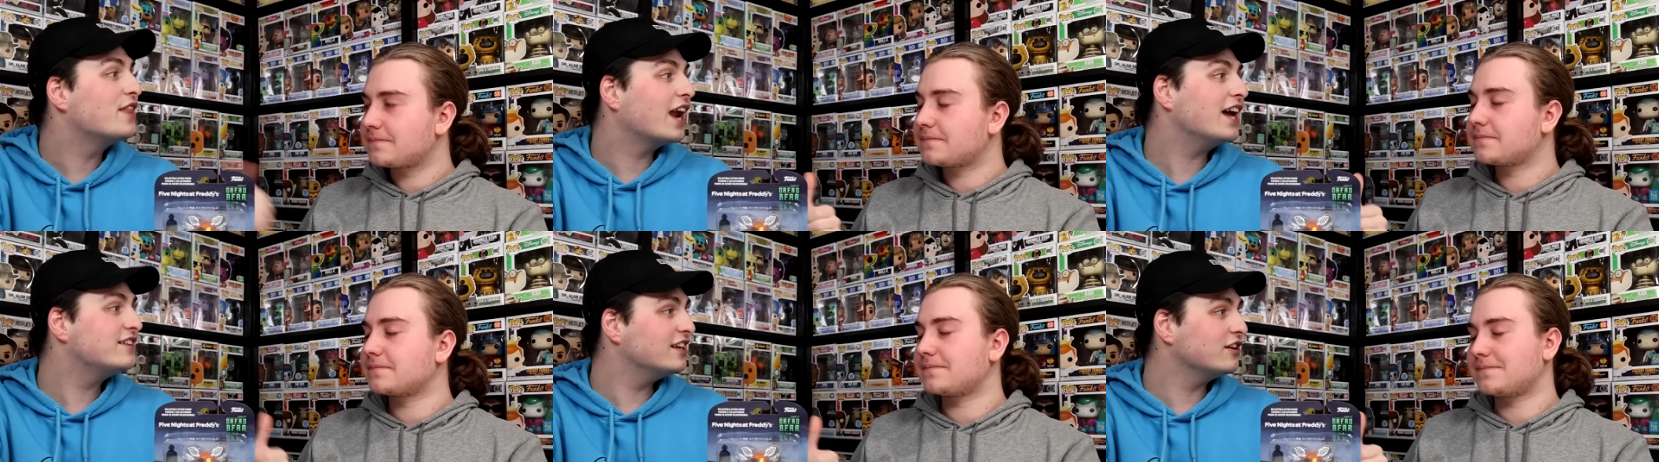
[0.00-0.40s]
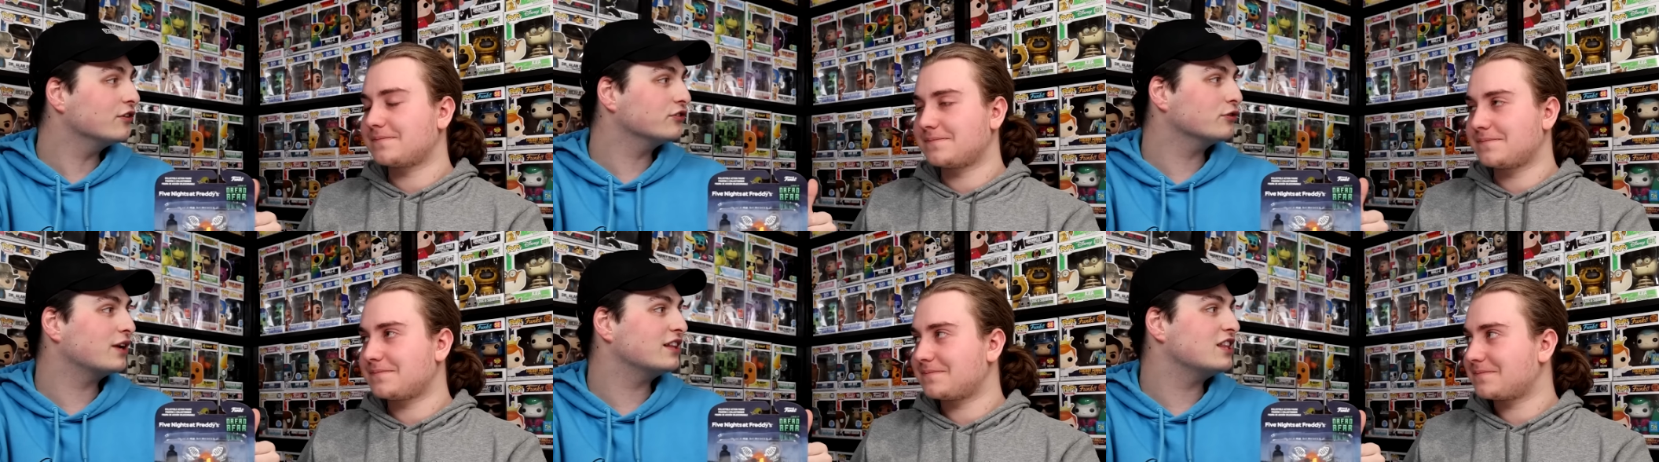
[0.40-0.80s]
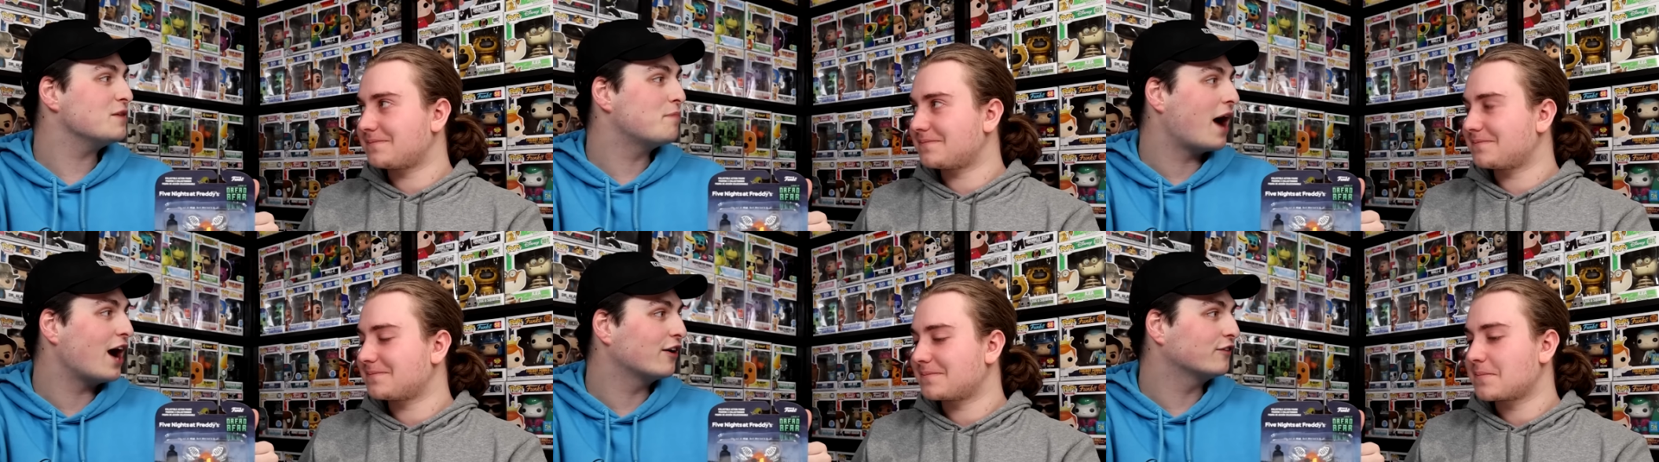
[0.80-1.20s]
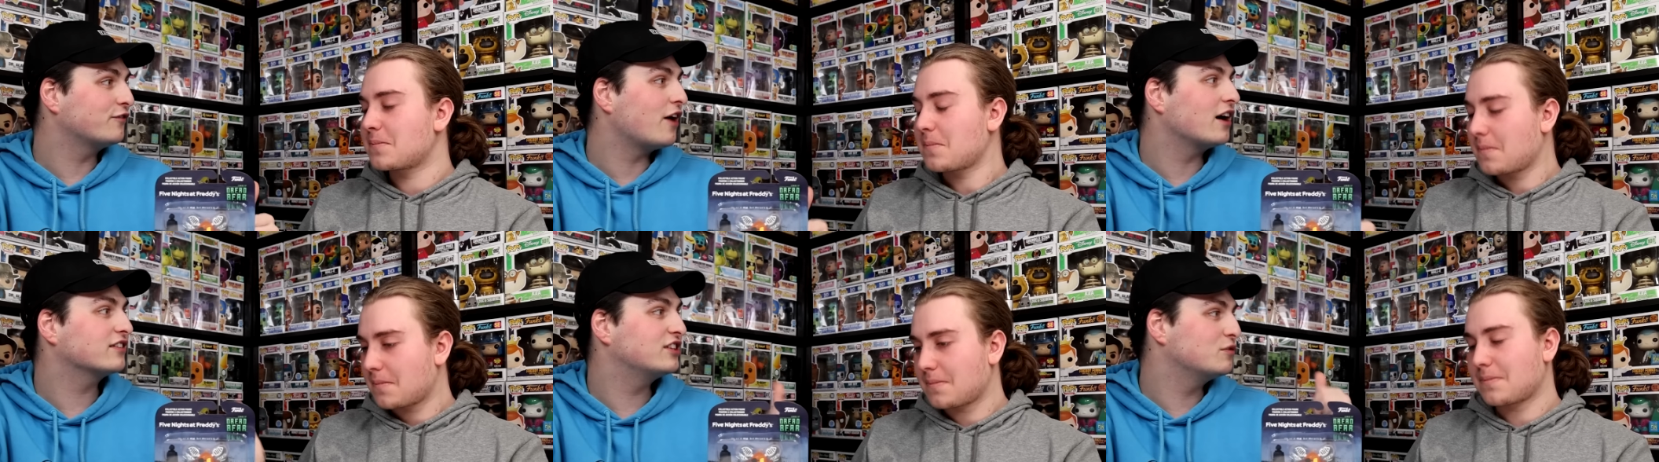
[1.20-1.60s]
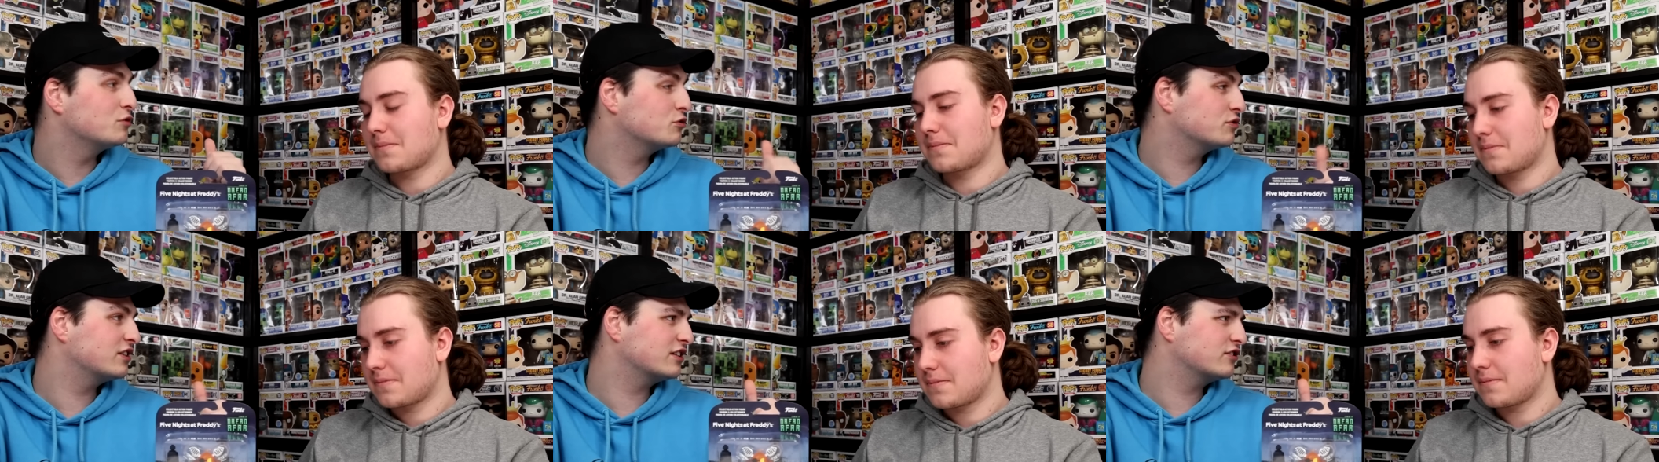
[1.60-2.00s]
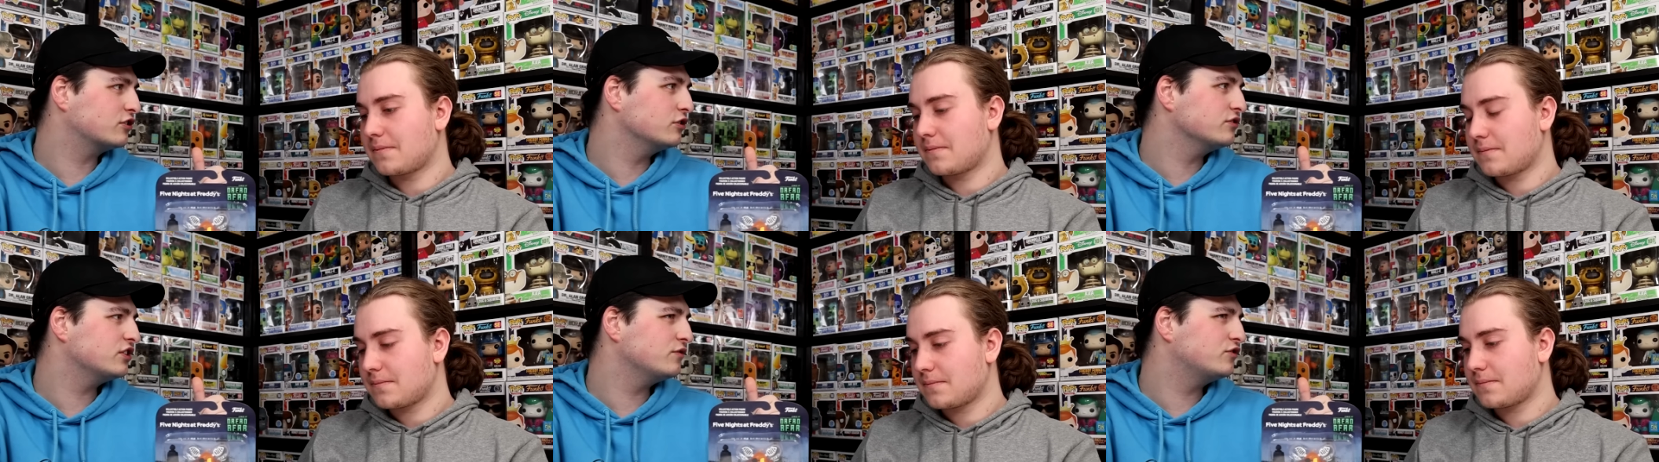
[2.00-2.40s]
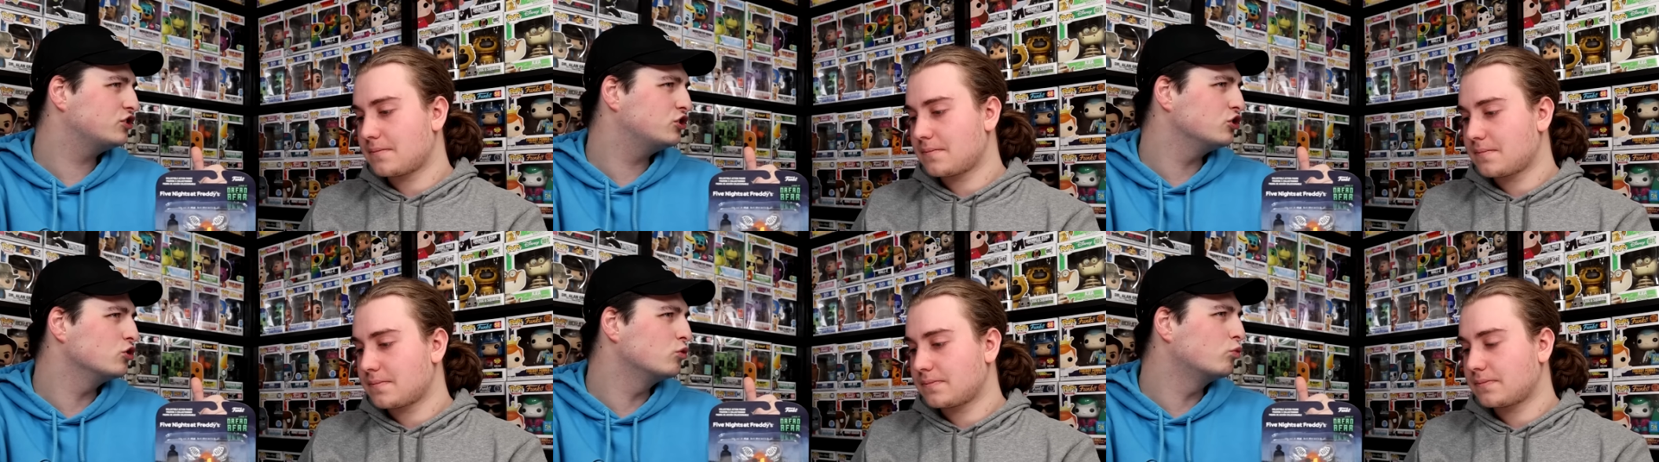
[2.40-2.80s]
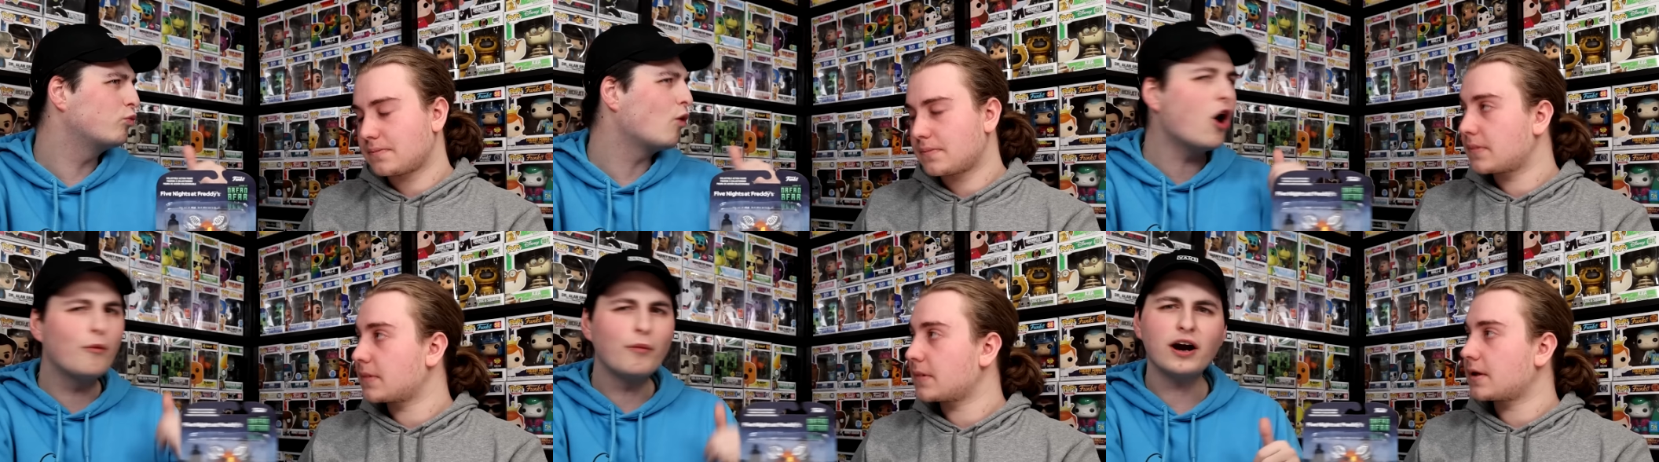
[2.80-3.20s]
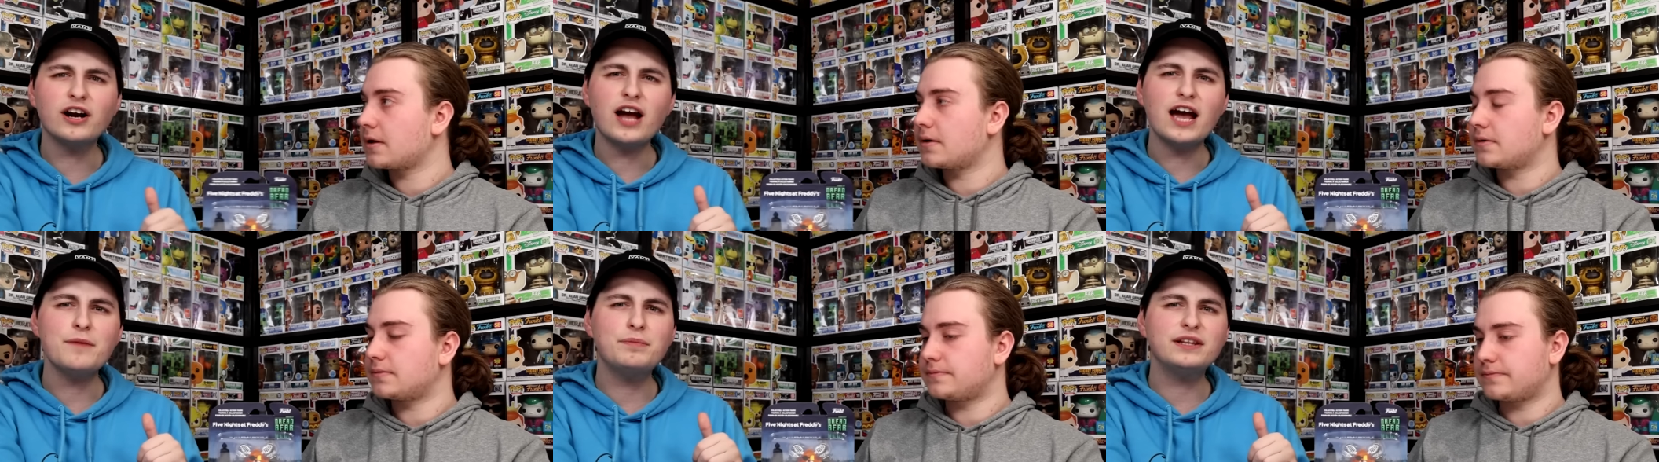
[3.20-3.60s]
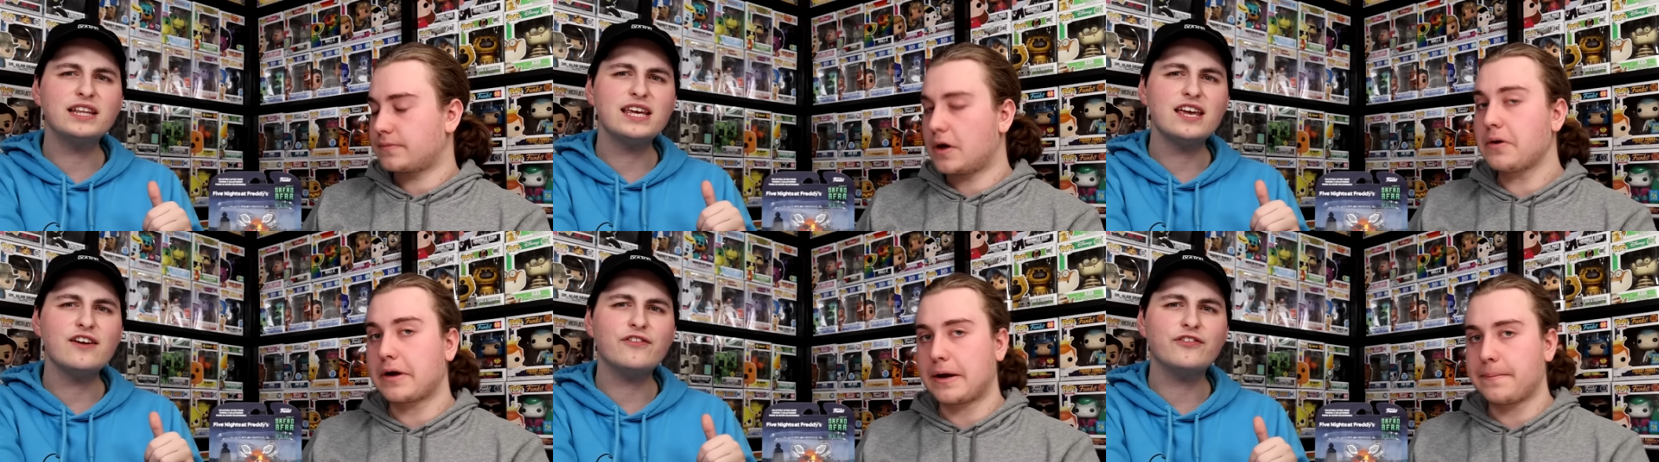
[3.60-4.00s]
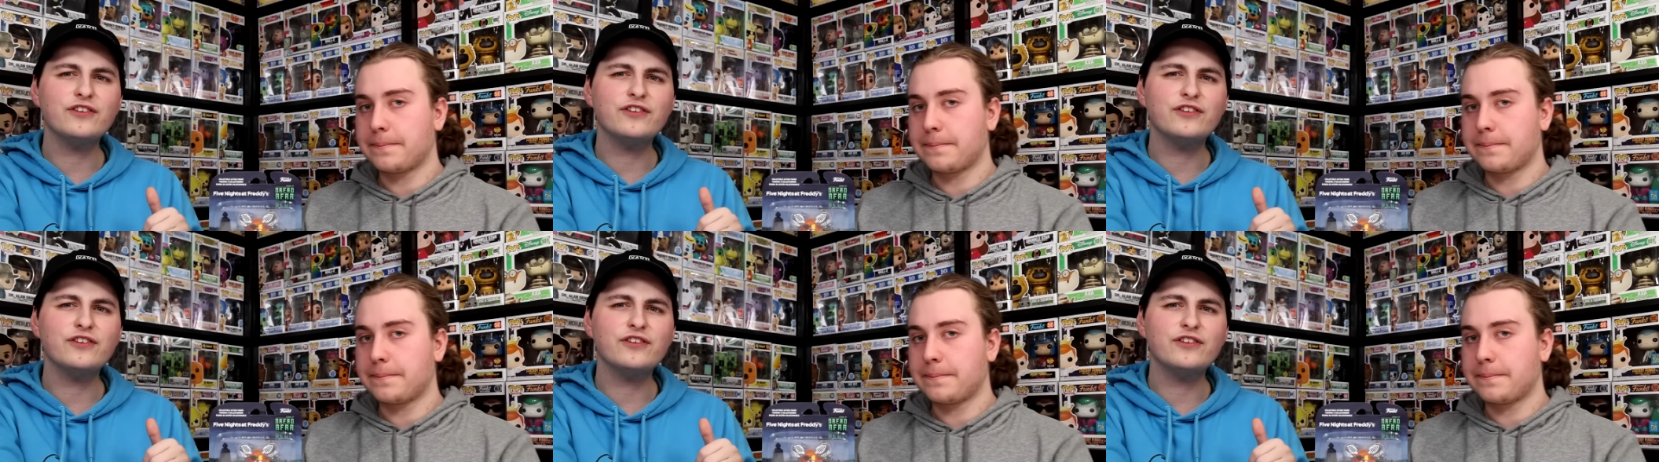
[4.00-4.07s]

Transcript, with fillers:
Speaker 1: And then I did also get the Pirate Foxy, which was exclusive to Walmart, I believe.